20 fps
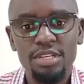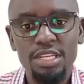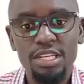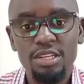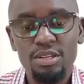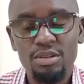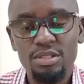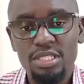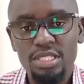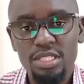
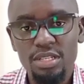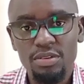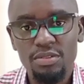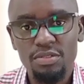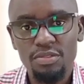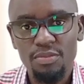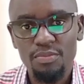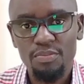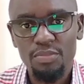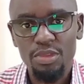in yourself,
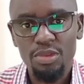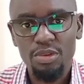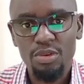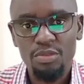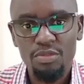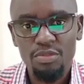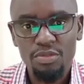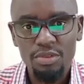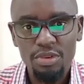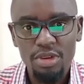
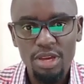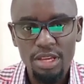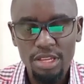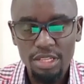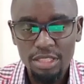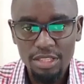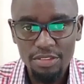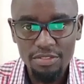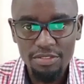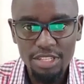you're
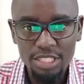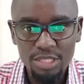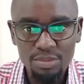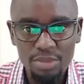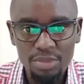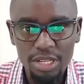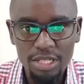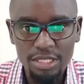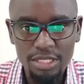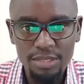in the
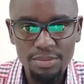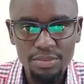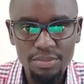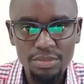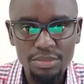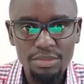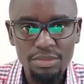first place.